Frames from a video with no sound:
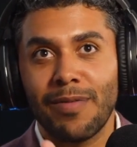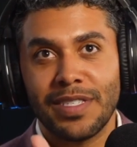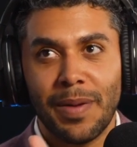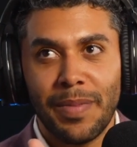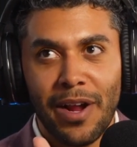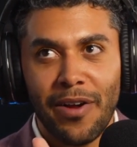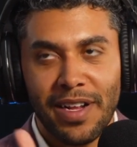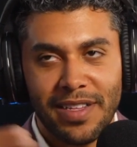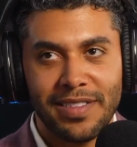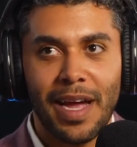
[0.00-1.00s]
was a
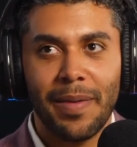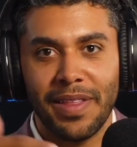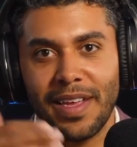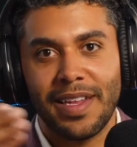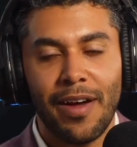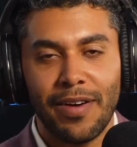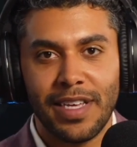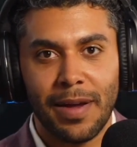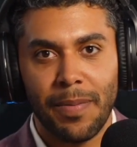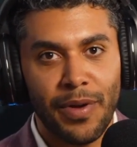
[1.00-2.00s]
seminarian at the time, I think, and now
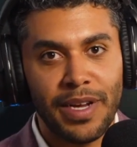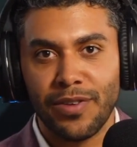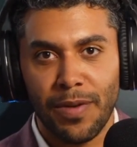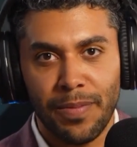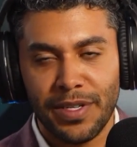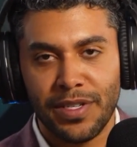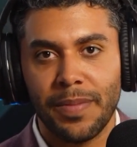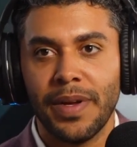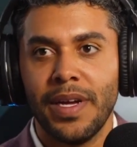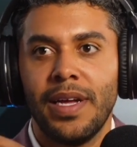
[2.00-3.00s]
he's like a priest or a
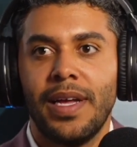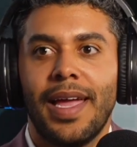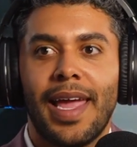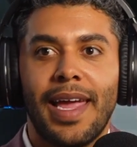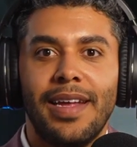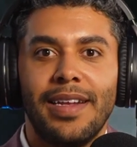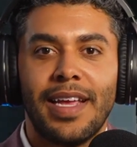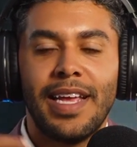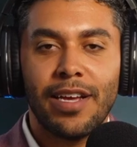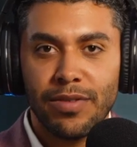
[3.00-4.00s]
bishop,
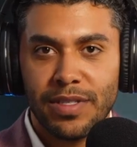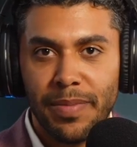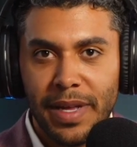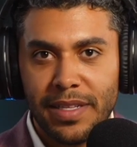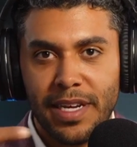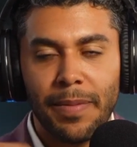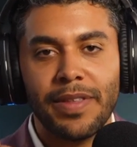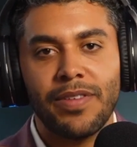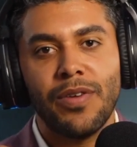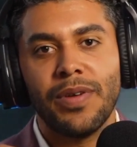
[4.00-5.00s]
and he goes to meet
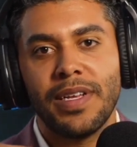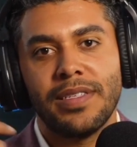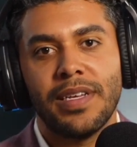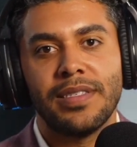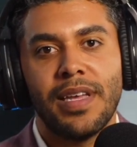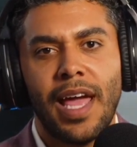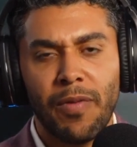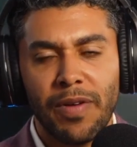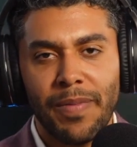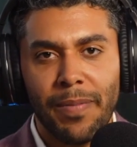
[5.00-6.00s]
JP2, and he says,
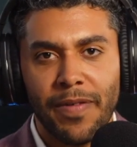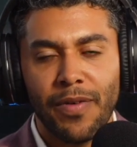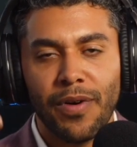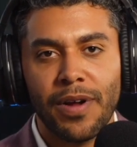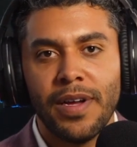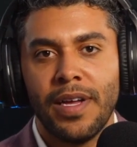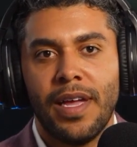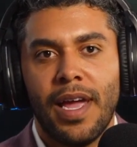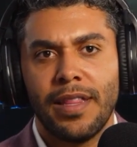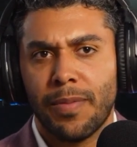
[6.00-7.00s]
hey, we've met before.
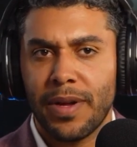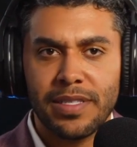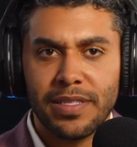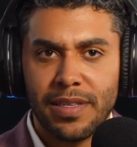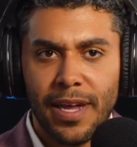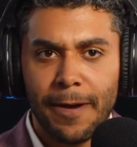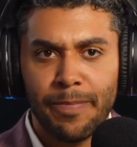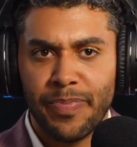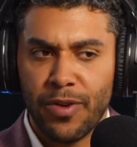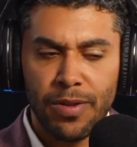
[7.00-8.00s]
And the priest is like,
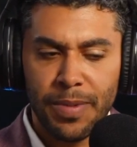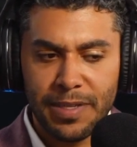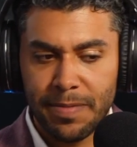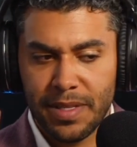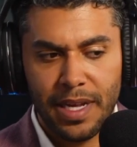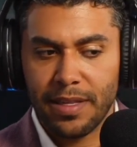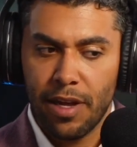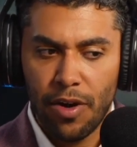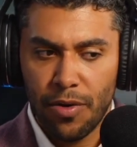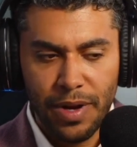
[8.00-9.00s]
or the bishop is like,
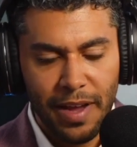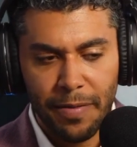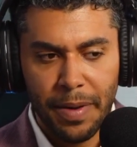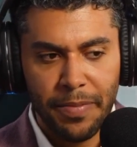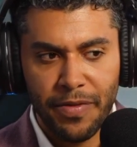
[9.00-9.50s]
no, we haven't met